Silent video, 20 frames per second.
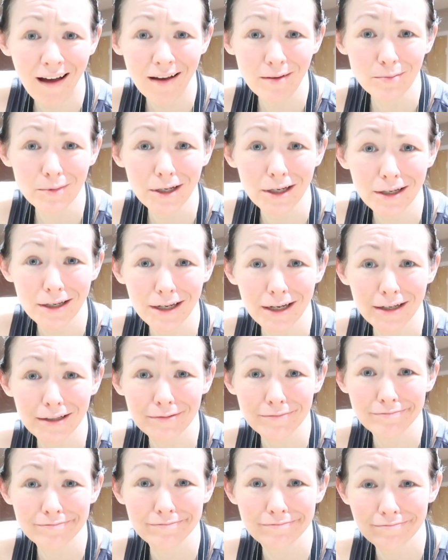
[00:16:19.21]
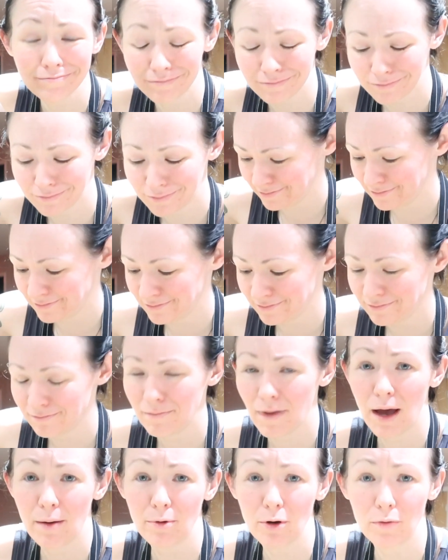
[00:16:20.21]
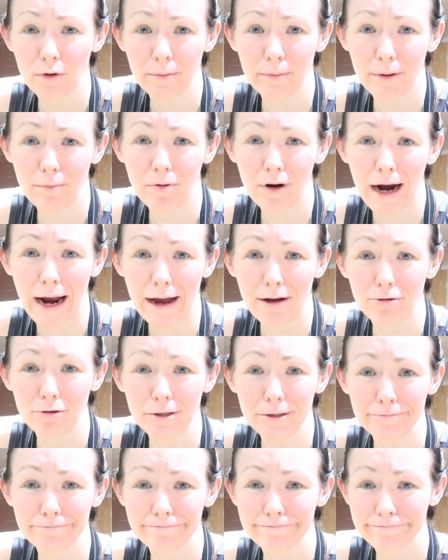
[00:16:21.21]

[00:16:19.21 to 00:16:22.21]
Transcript: I'm cooking. Mama would be proud.